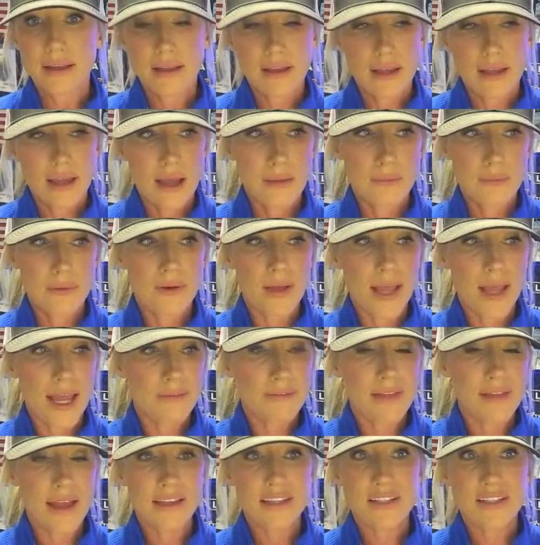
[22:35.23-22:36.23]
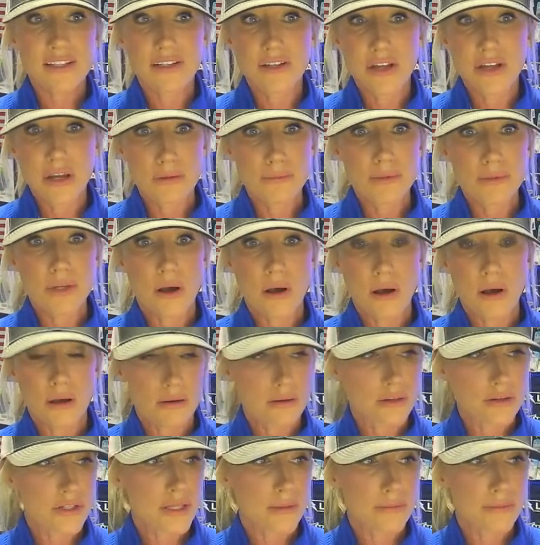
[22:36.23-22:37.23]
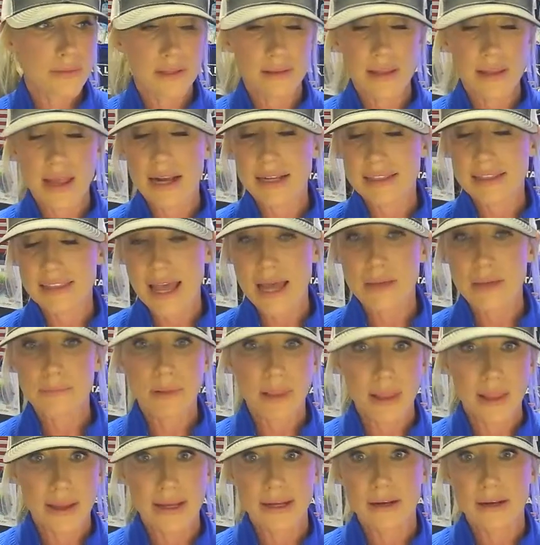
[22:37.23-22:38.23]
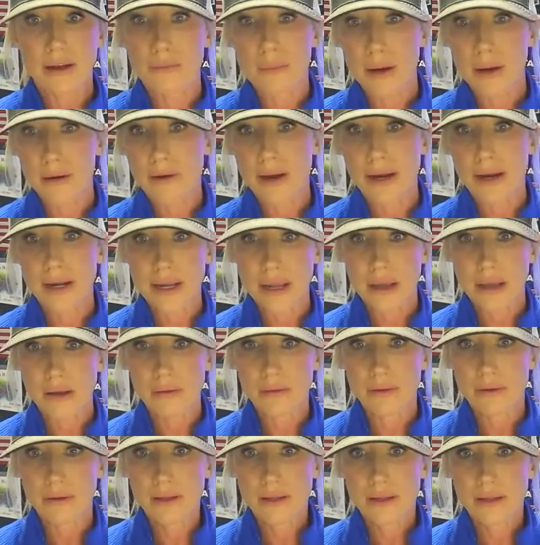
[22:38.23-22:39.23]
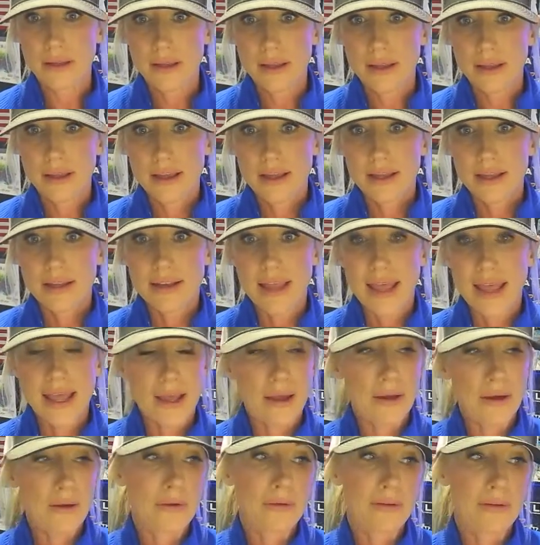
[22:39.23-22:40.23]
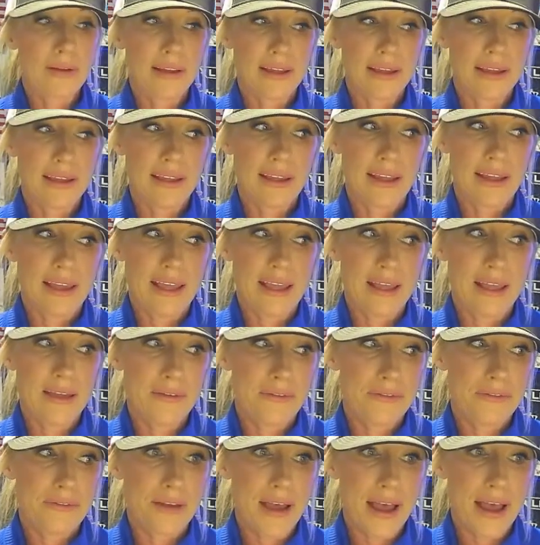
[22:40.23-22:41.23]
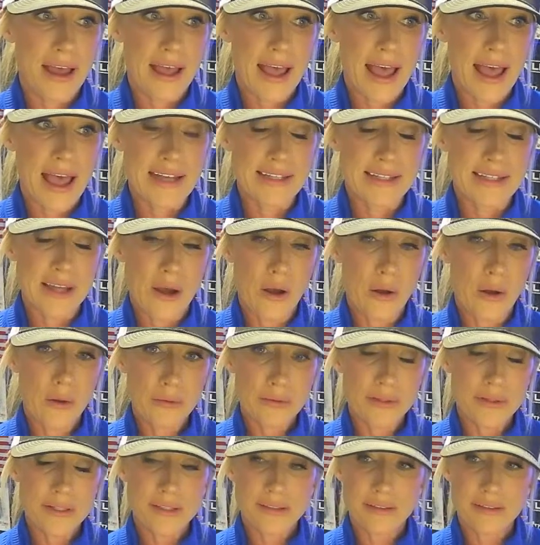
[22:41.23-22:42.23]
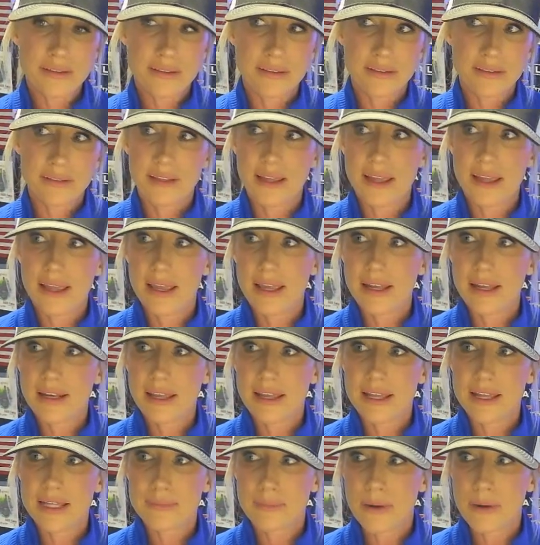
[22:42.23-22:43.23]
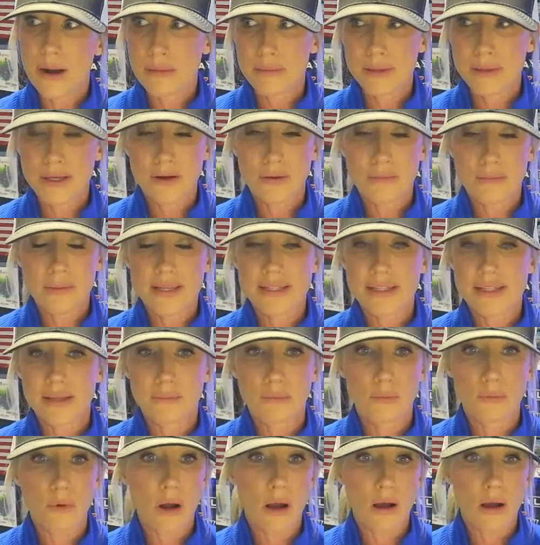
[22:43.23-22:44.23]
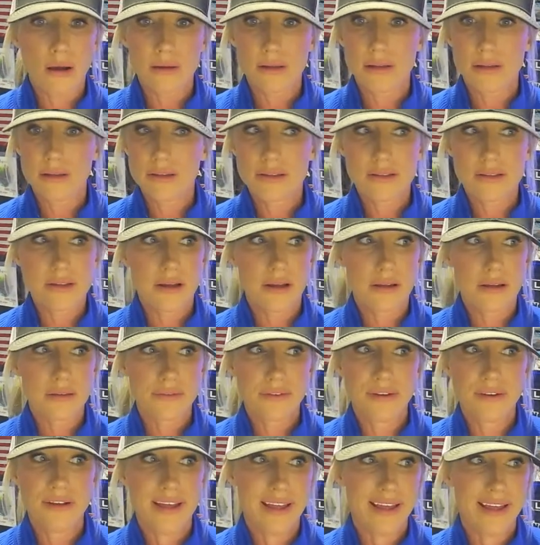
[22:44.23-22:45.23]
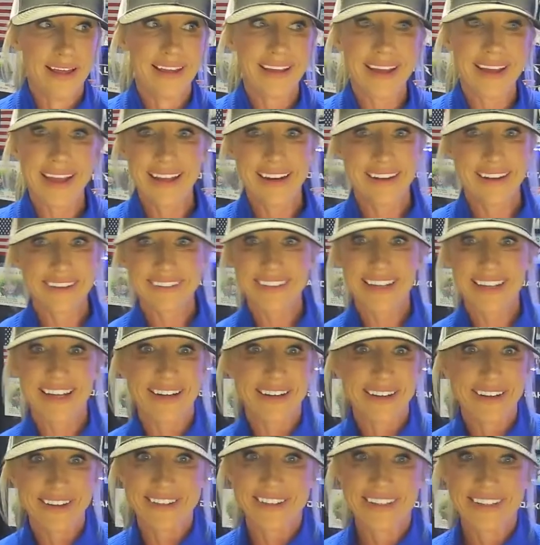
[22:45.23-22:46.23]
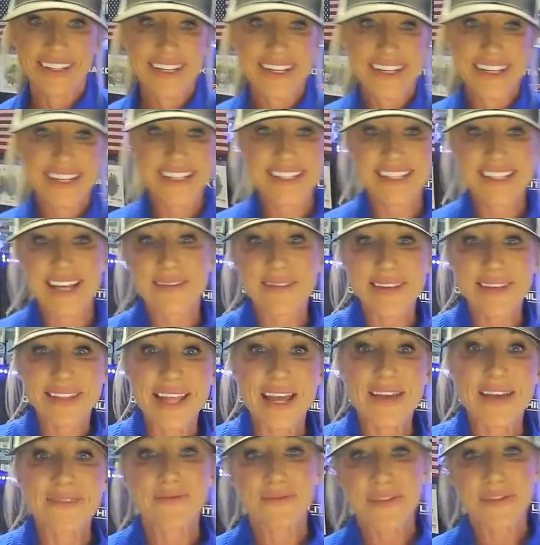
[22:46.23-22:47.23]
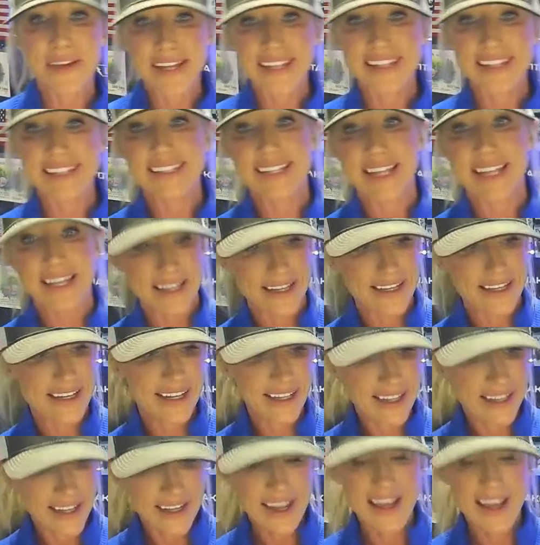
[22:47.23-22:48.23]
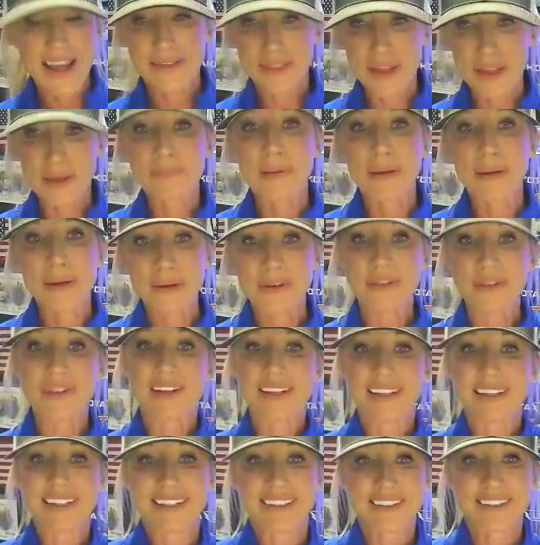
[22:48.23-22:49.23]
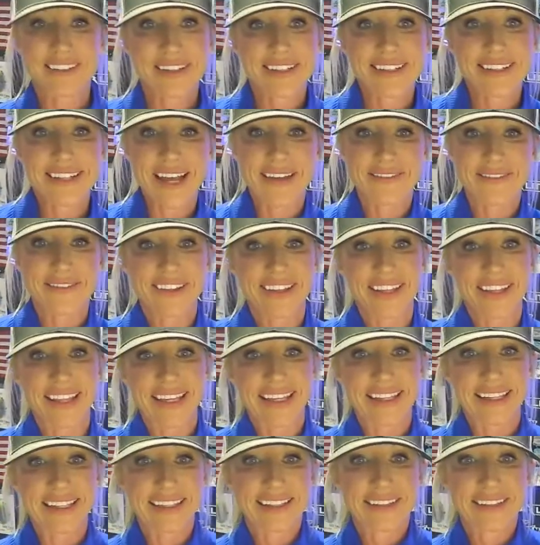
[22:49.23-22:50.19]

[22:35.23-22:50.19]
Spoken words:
I'm going to have like Snoop Dogg or something like that playing on my radio. Now, if I don't, then it's probably going to be some rock stuff. I don't know. Something that fits the mood. Definitely.